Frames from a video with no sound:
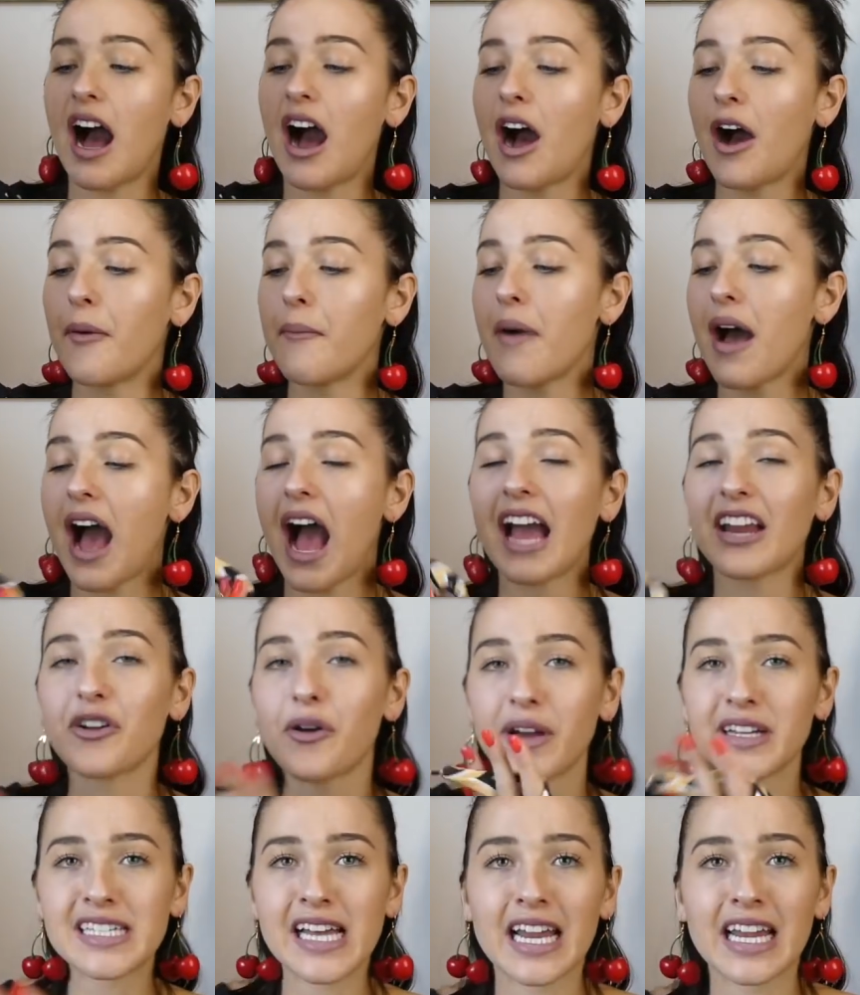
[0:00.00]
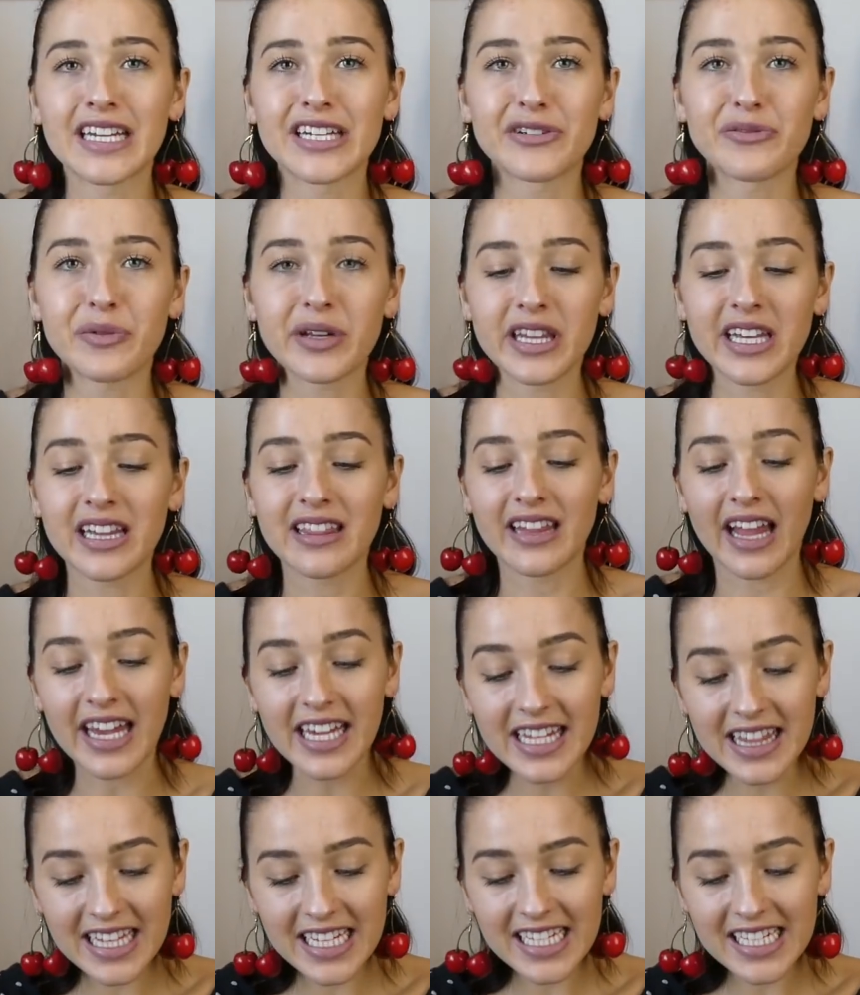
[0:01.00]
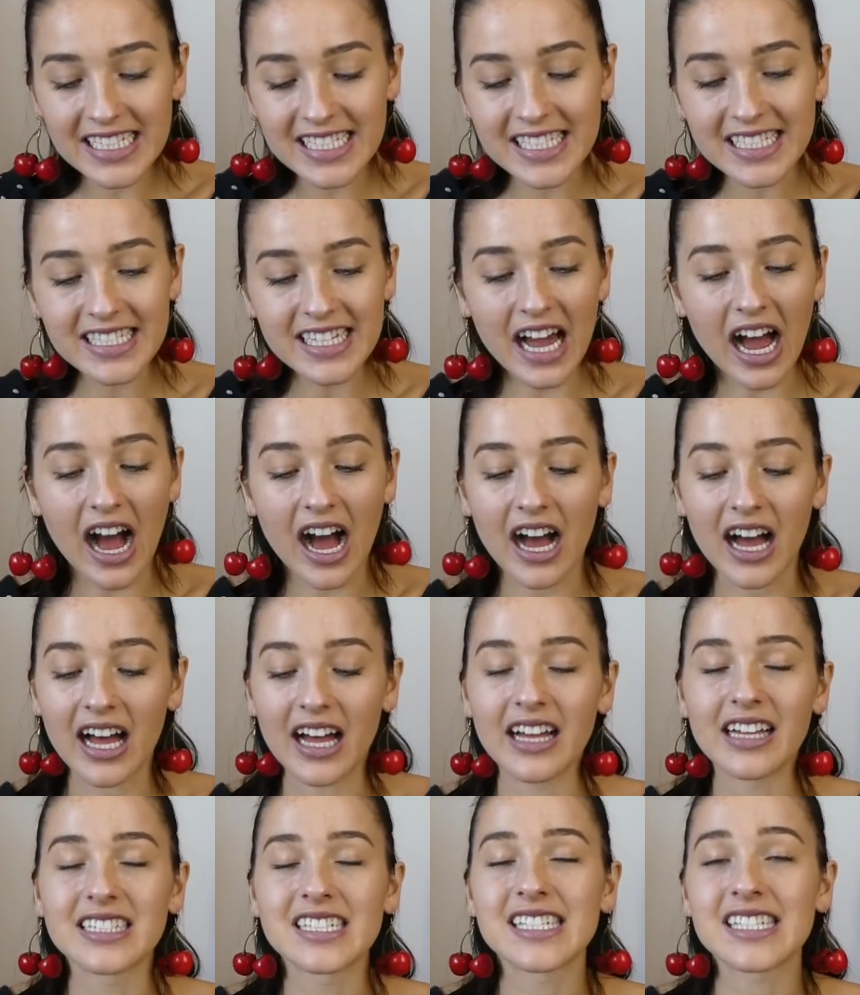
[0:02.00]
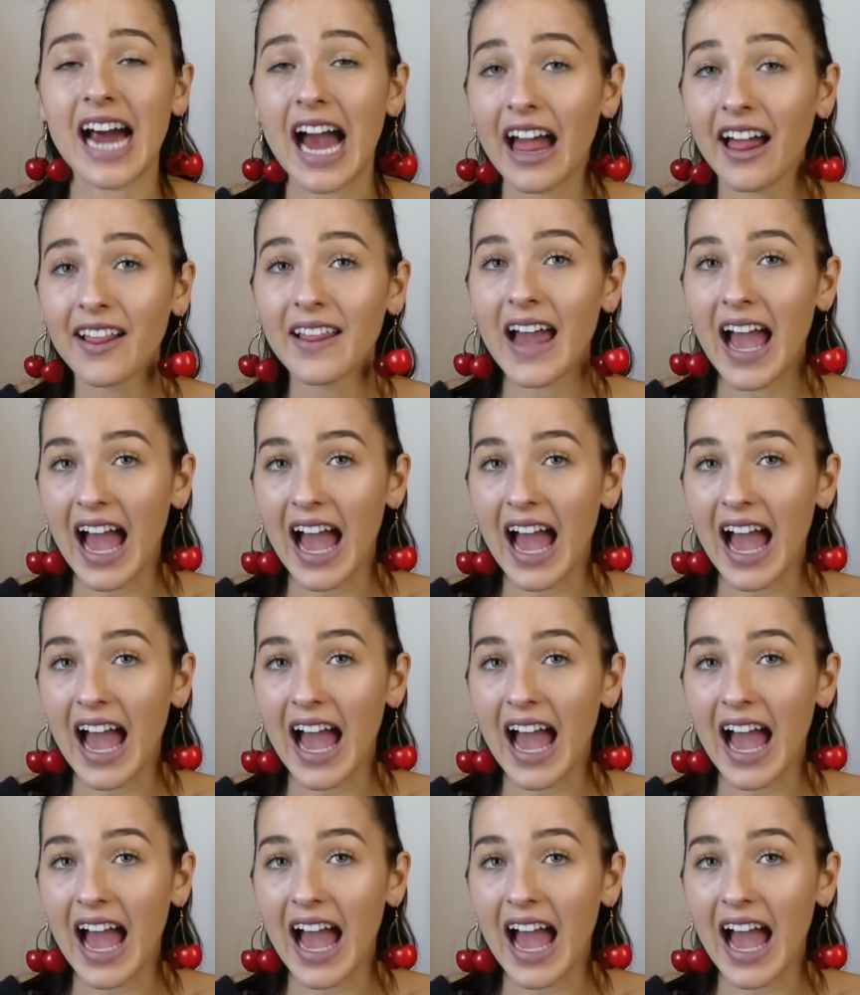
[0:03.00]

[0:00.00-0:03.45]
Um, I know I said I didn't really like this uh, style